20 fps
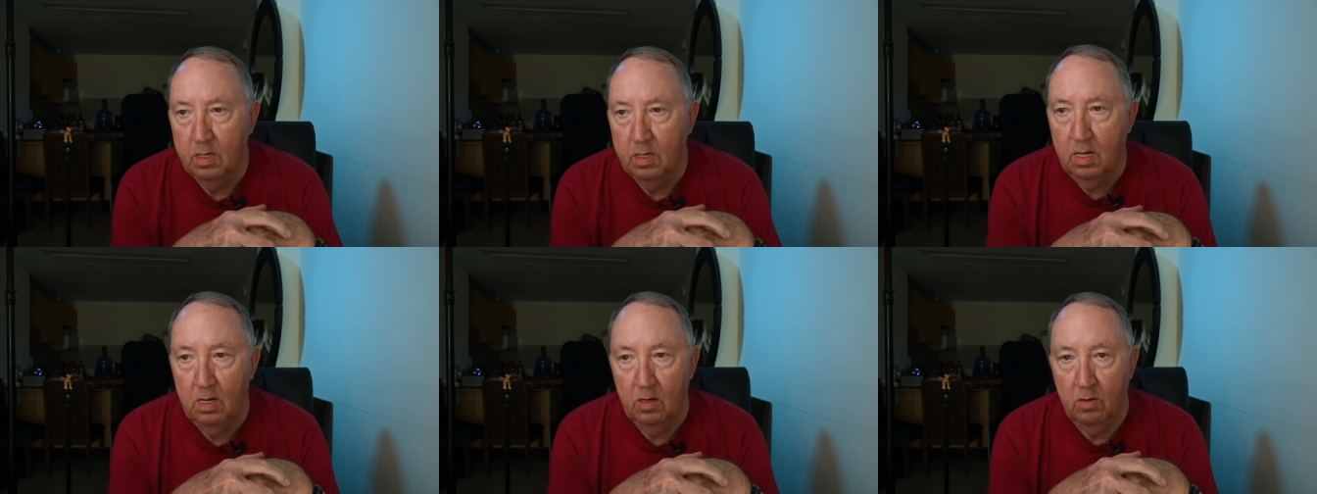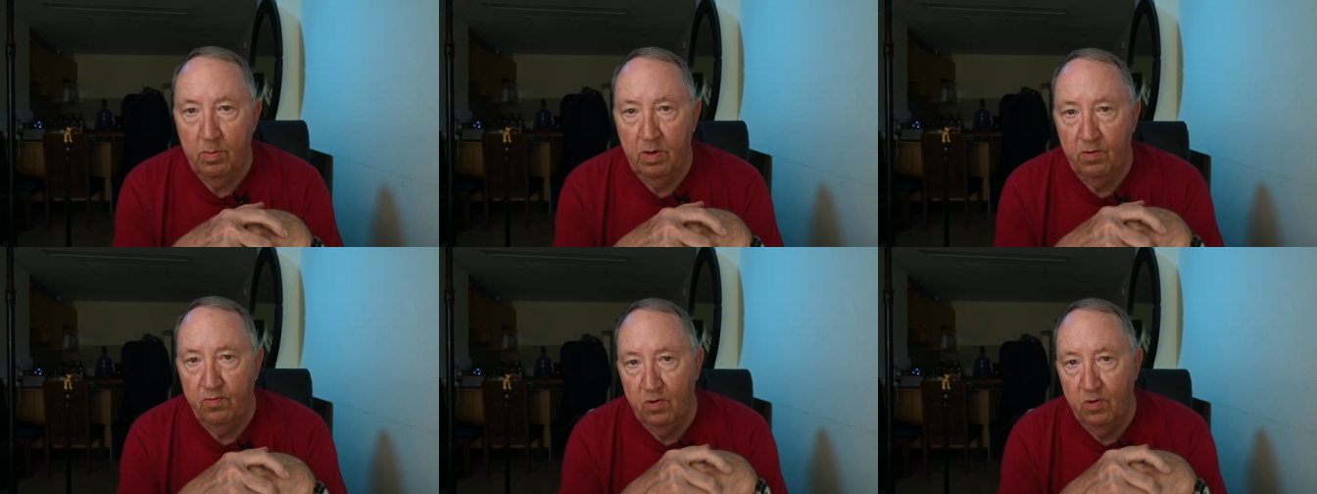
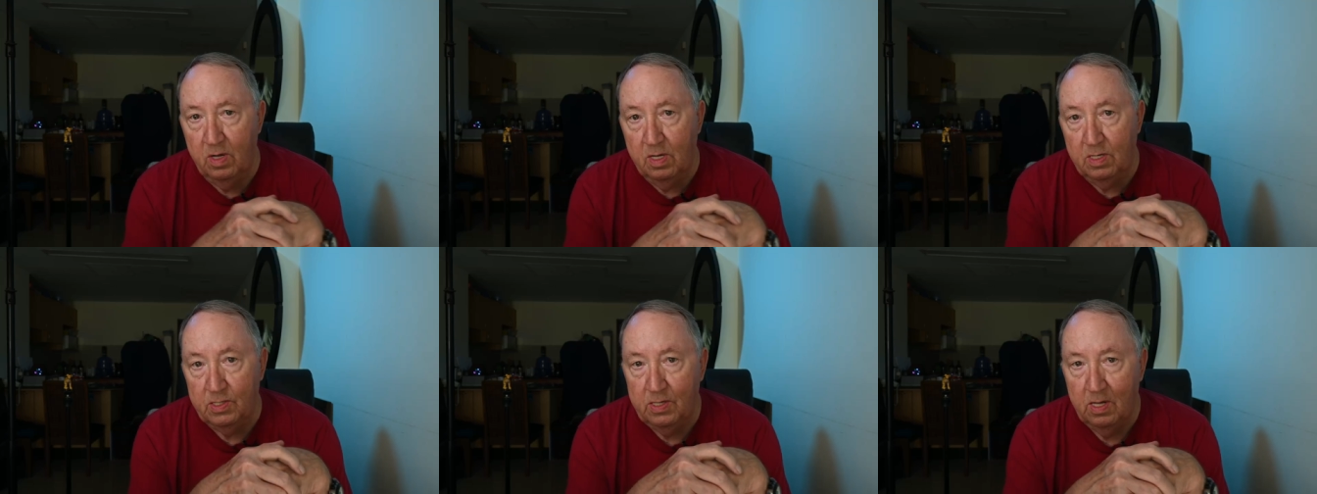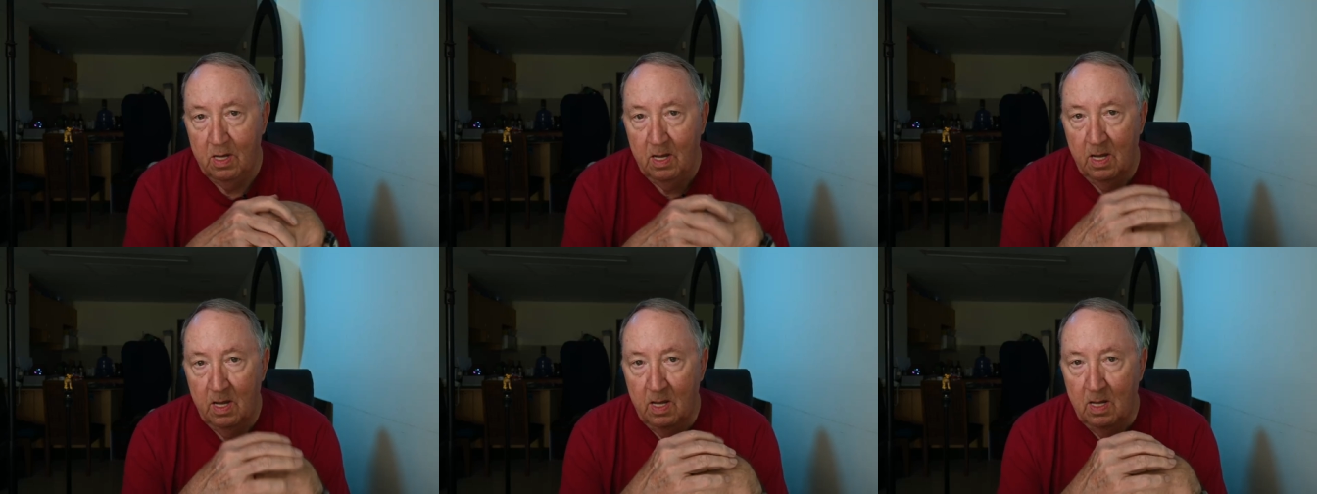Hello, my friends.
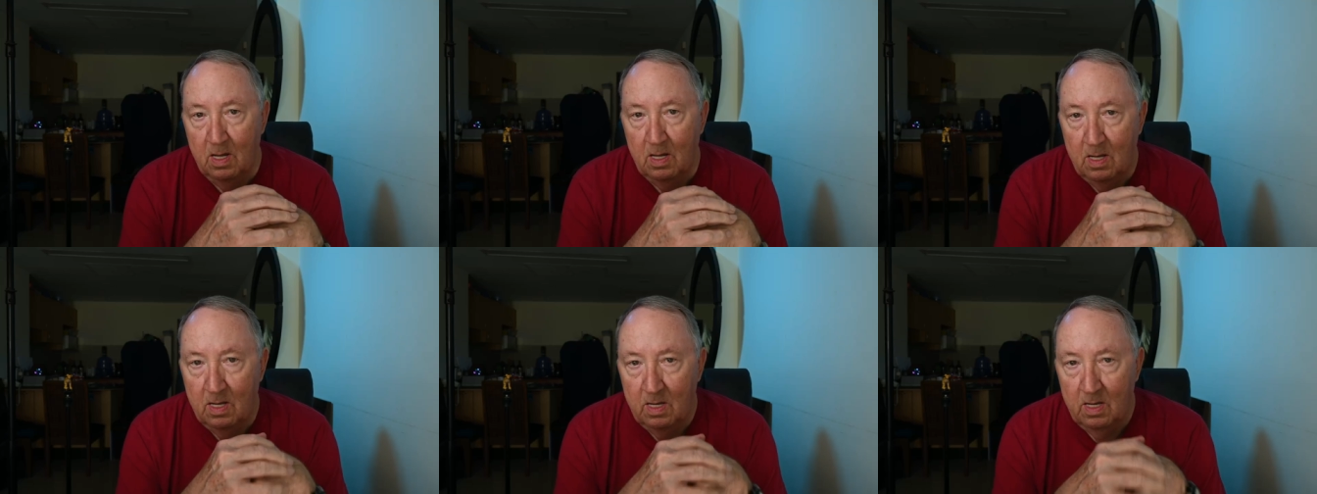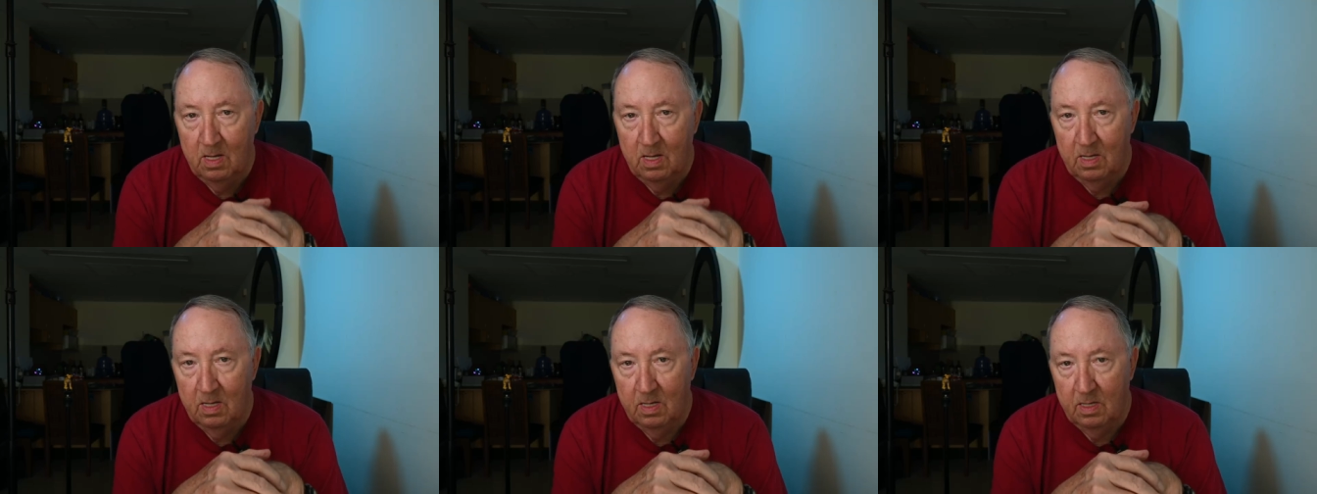
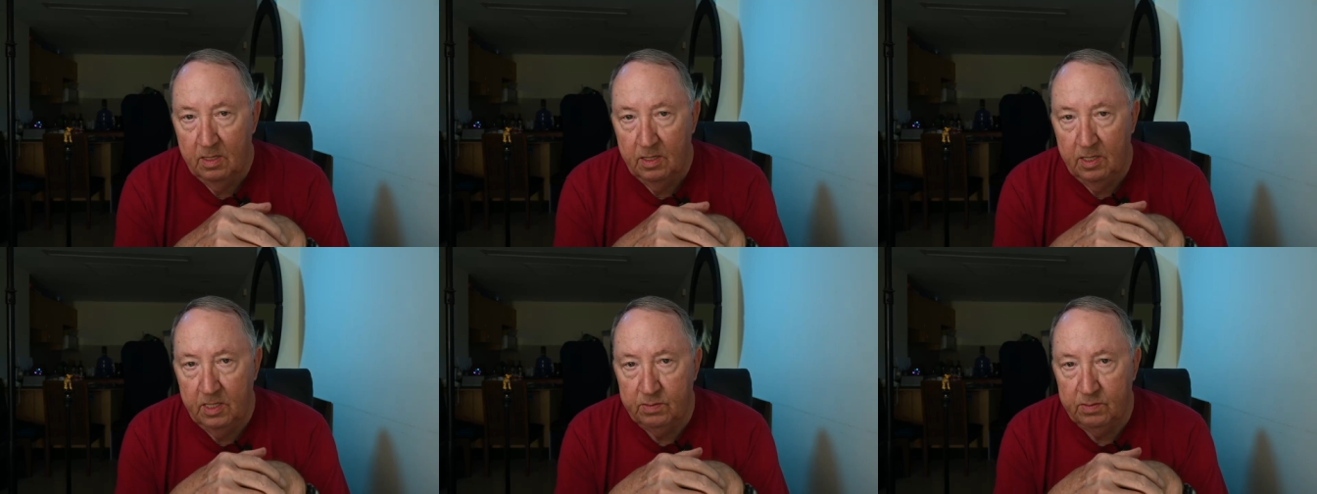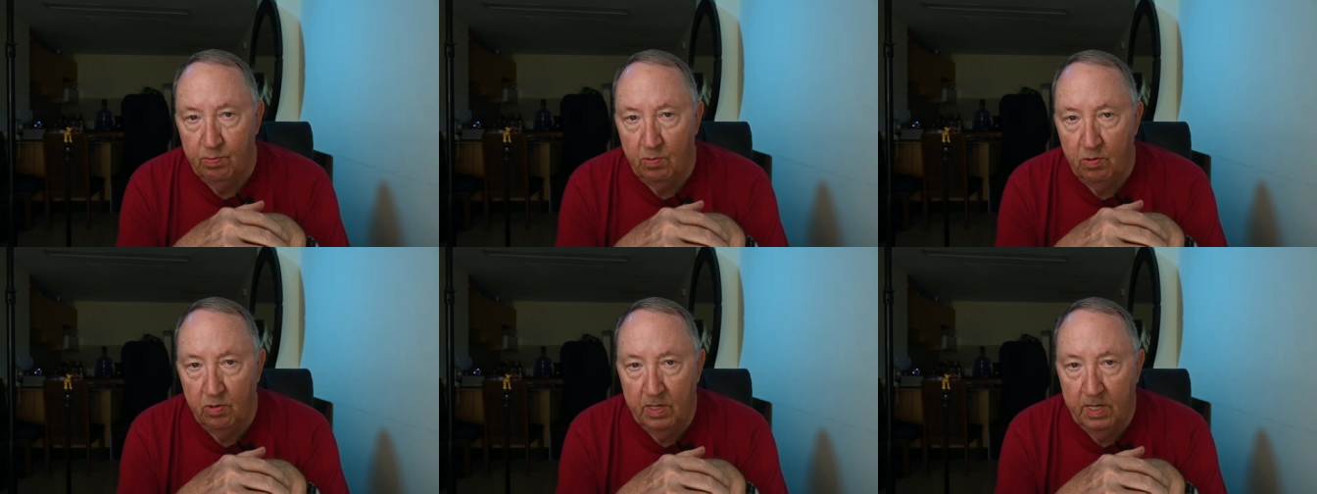
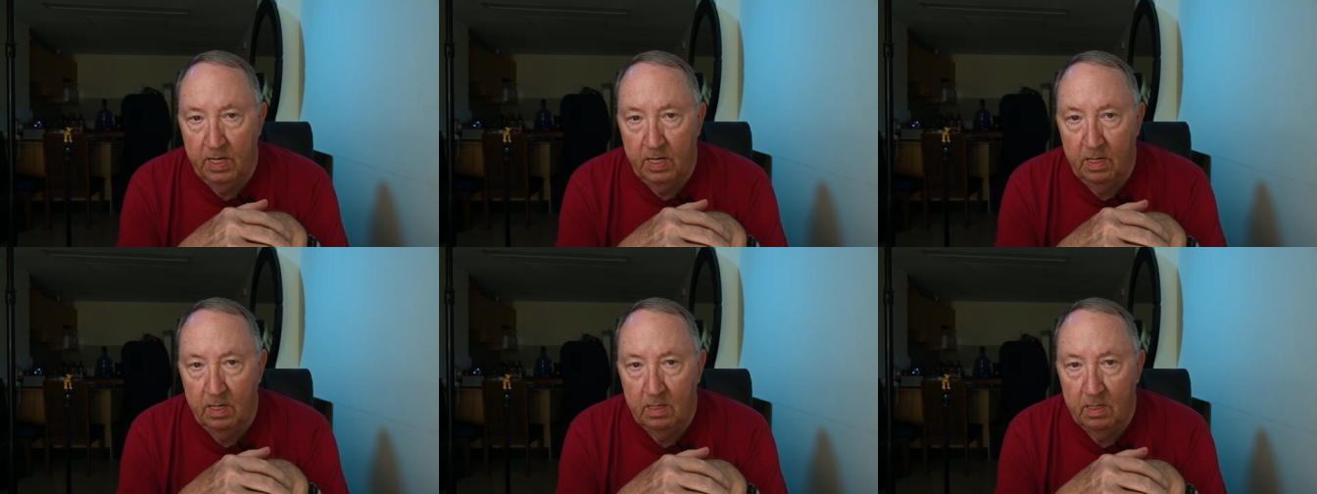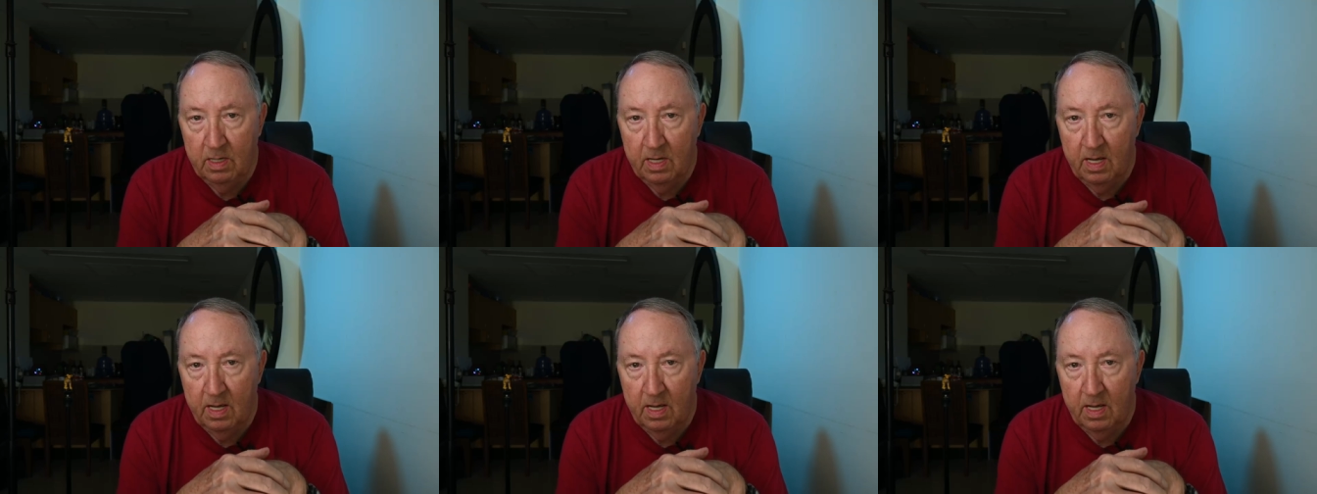This morning